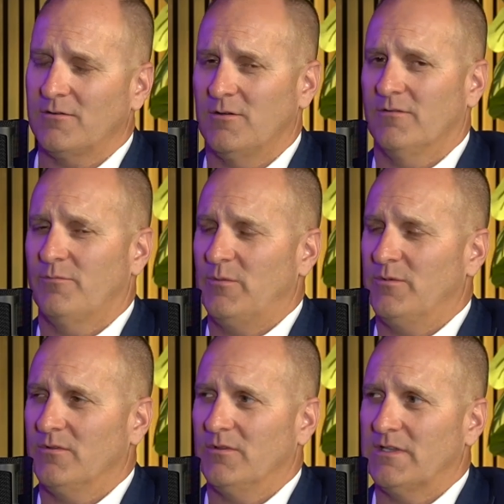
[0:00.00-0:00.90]
know if
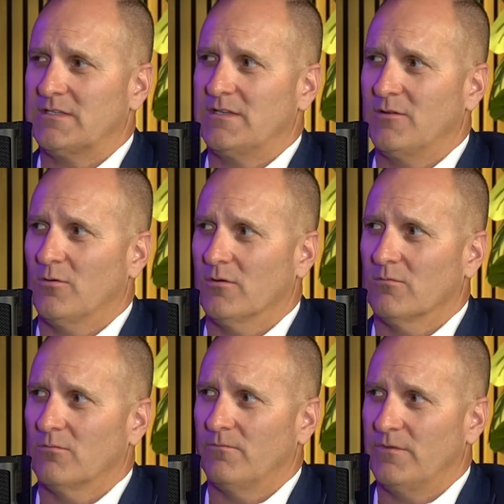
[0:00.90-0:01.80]
people listening or
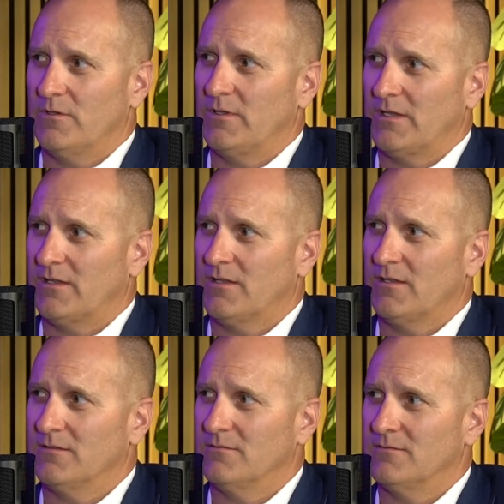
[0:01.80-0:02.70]
viewing
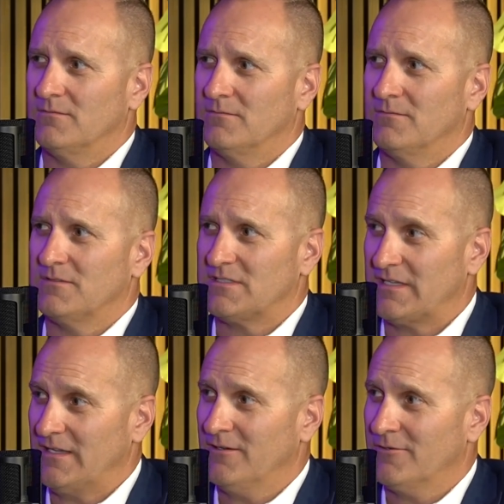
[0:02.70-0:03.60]
can
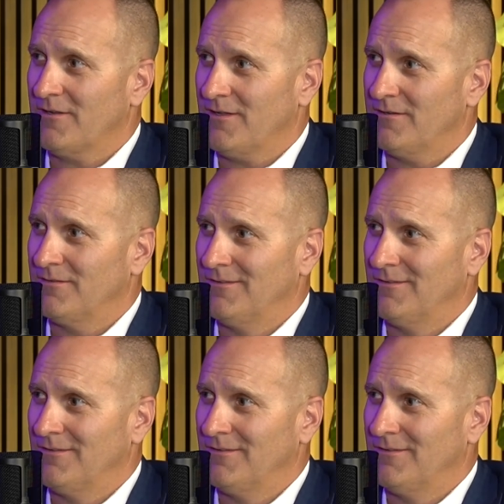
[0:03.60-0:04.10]
see it or not,